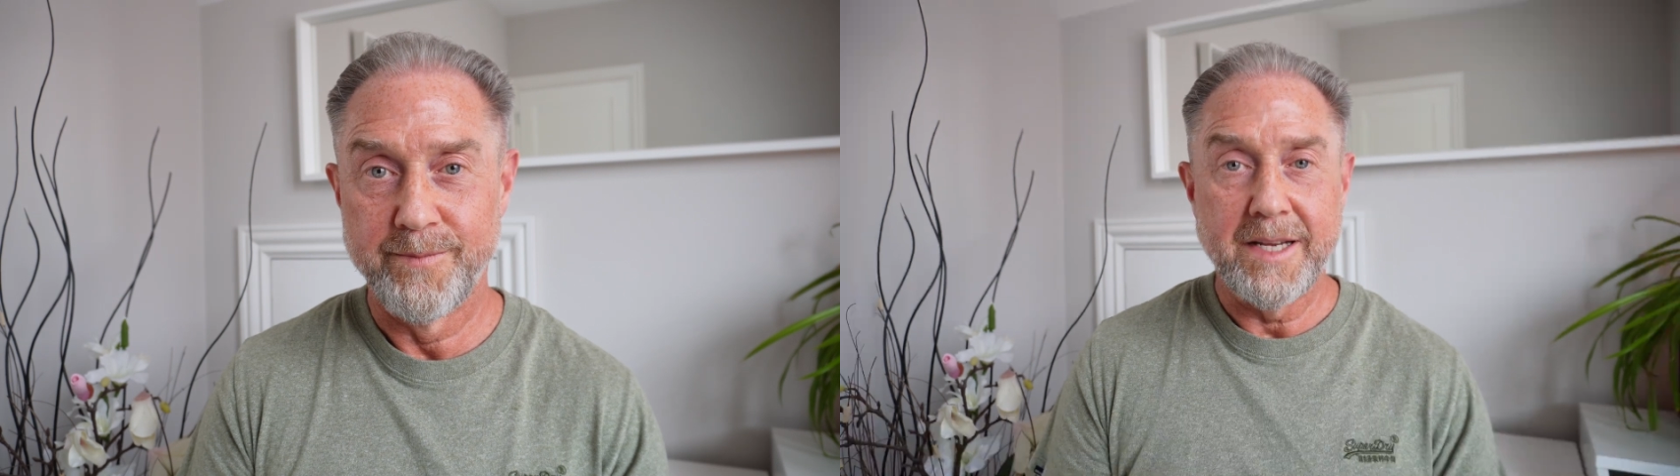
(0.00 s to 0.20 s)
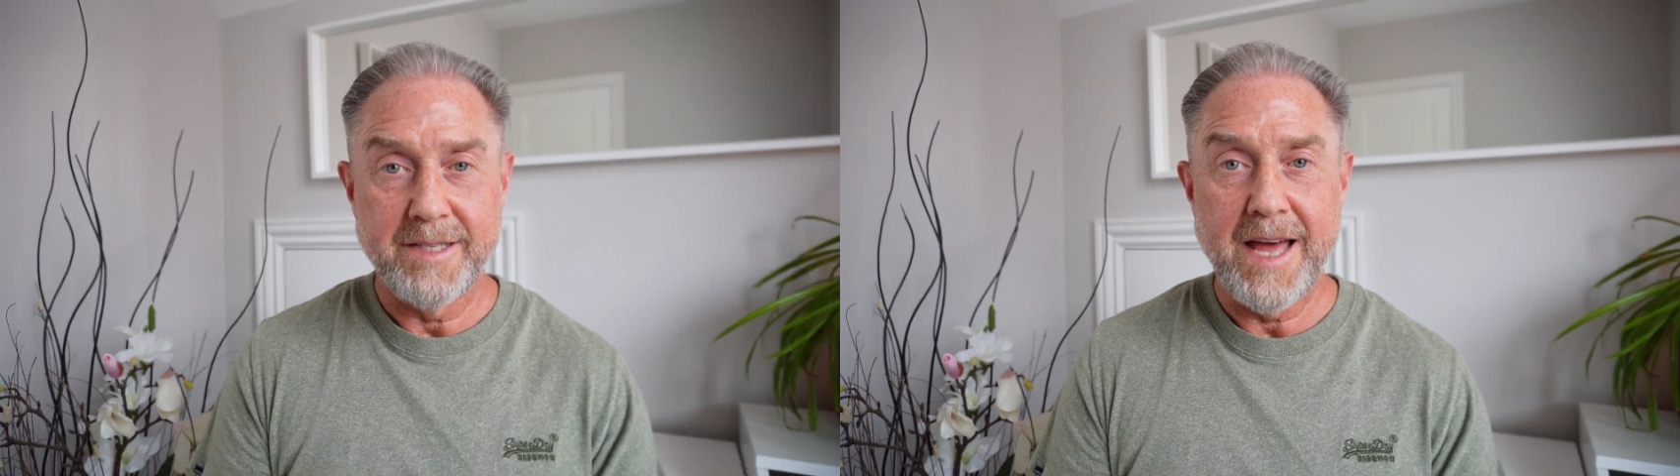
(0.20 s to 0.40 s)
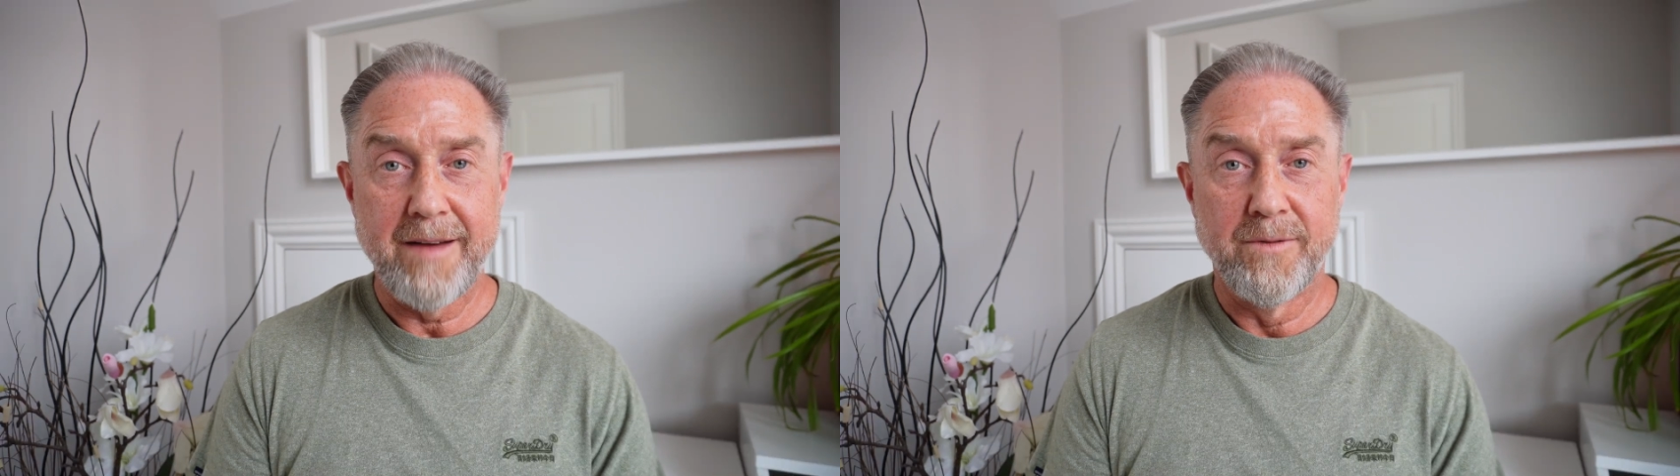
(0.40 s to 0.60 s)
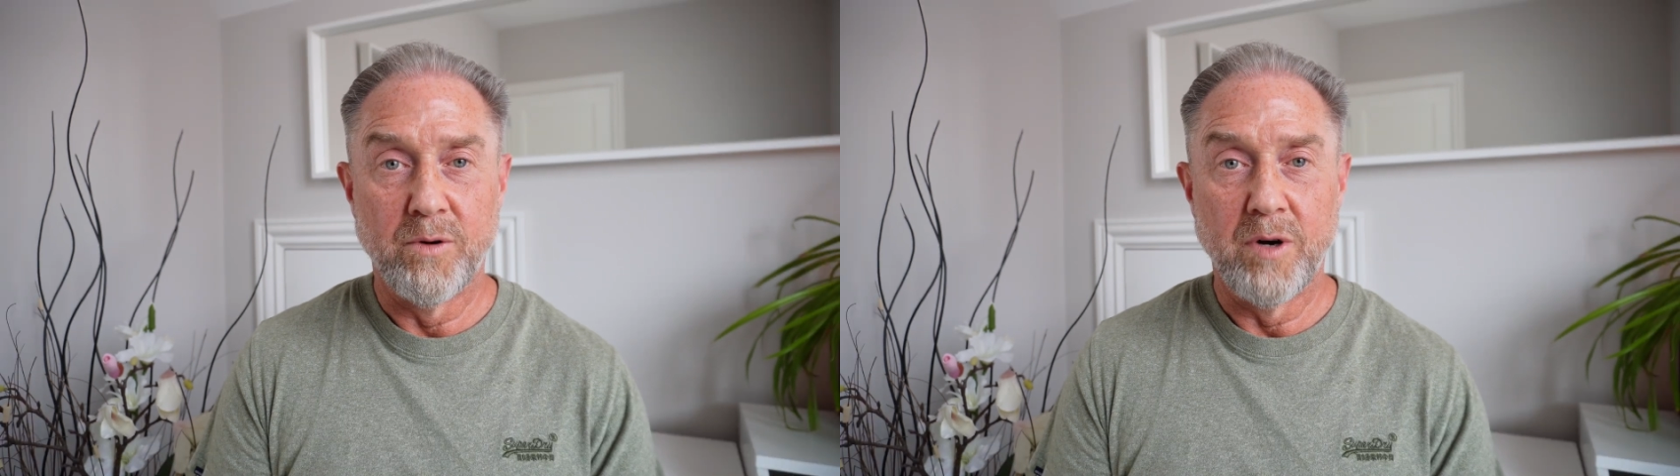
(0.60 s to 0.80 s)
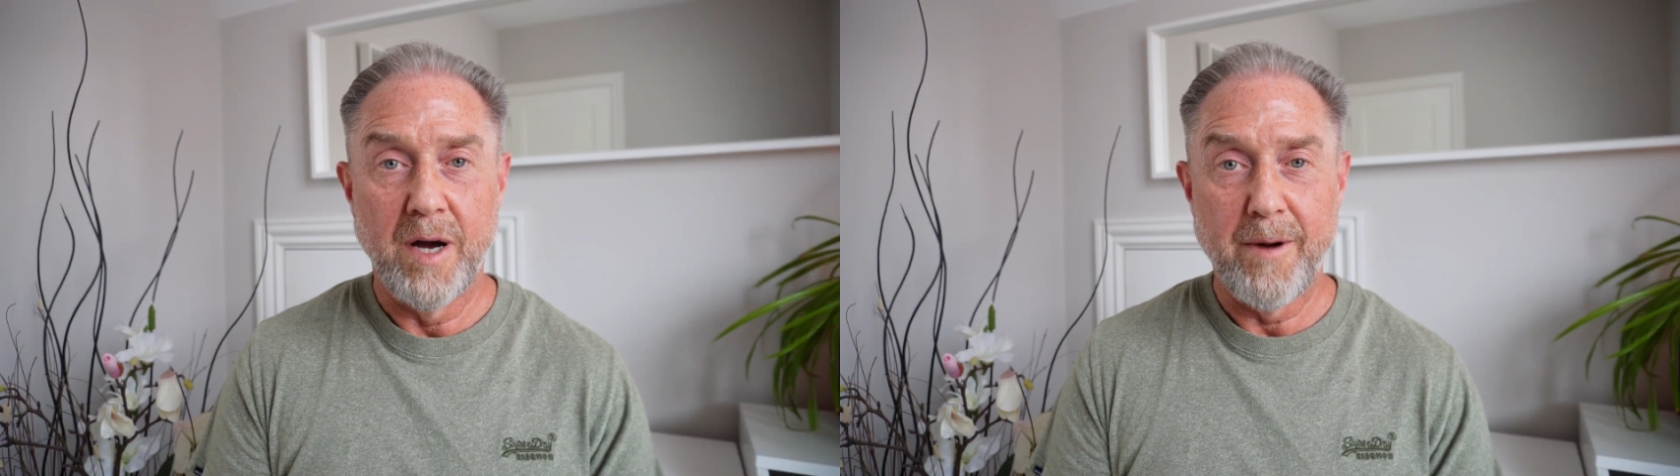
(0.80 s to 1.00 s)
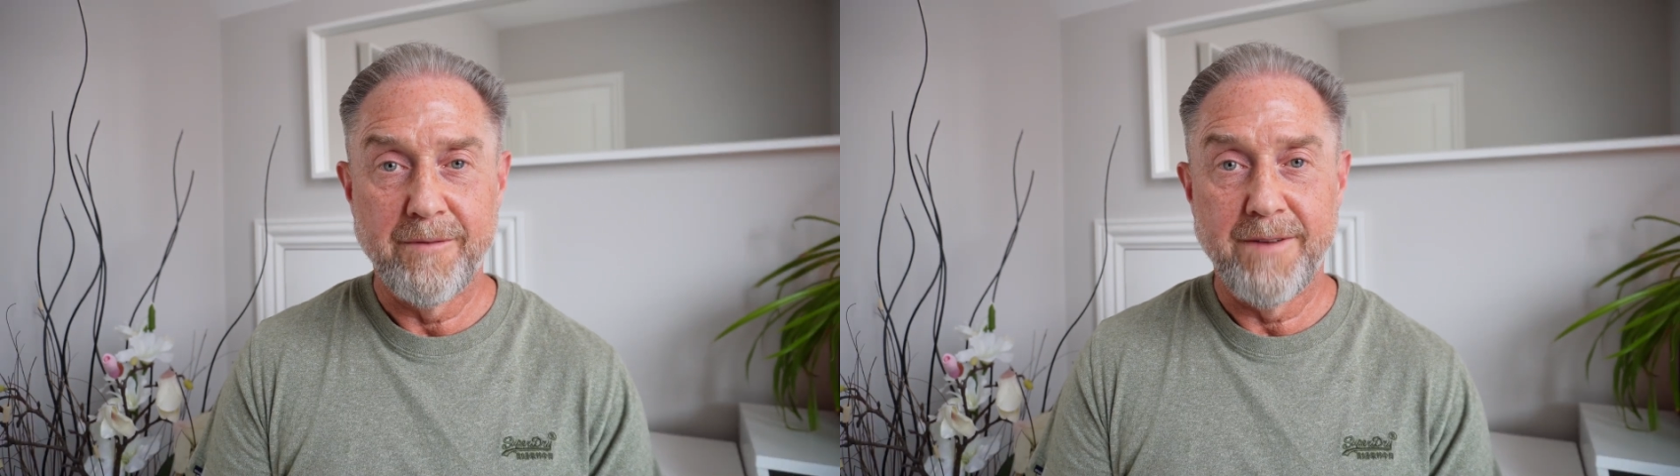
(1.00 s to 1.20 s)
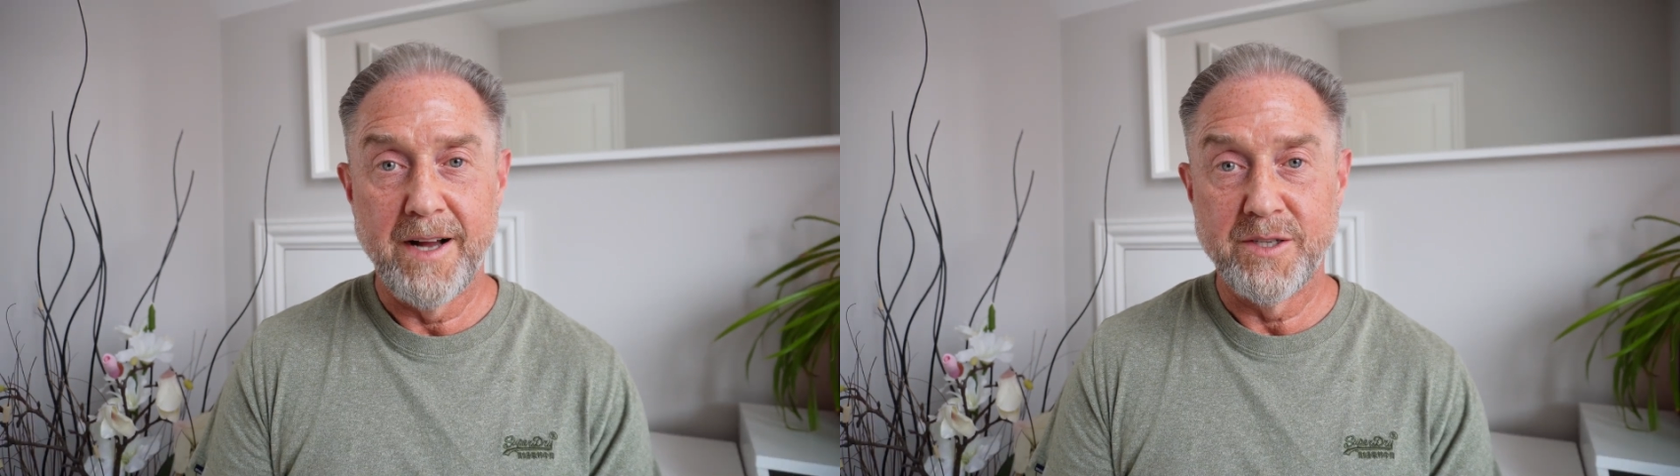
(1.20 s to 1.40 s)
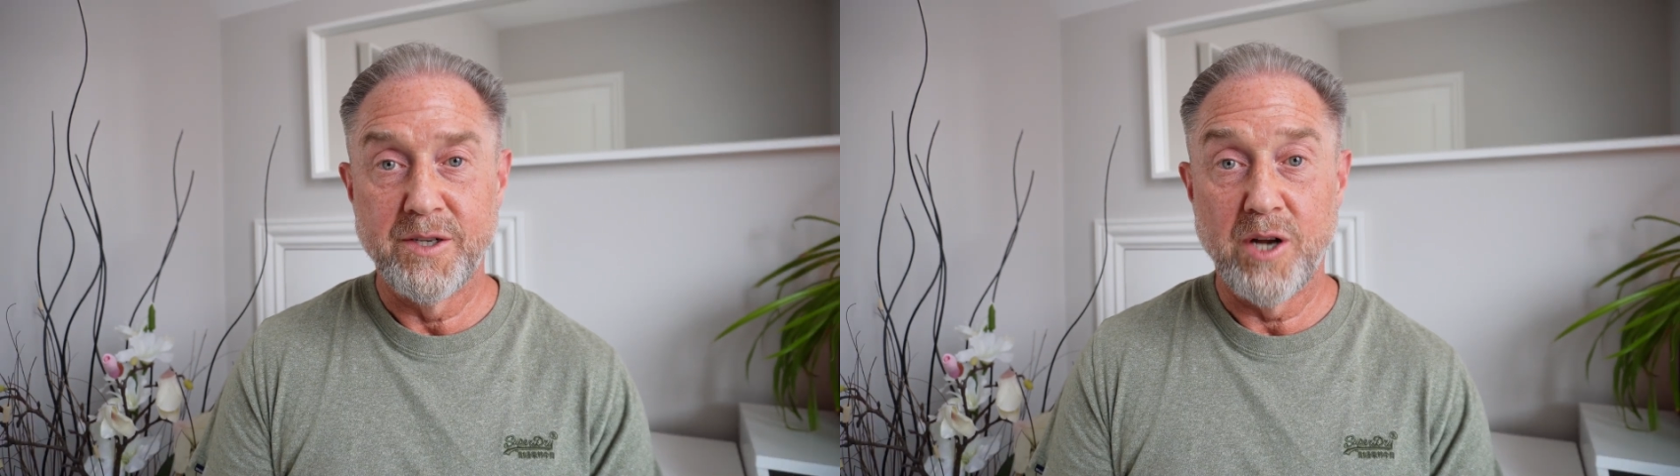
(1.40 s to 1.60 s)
It's therefore about finding